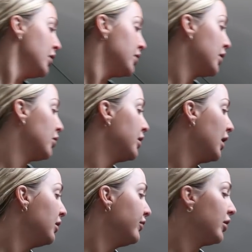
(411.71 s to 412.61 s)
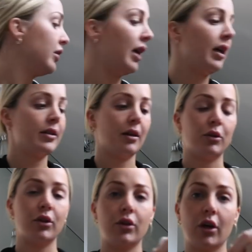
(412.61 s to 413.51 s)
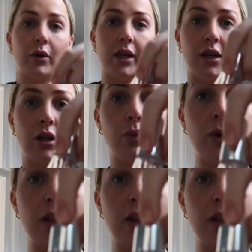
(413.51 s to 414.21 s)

So now I've done that, I'm gonna go in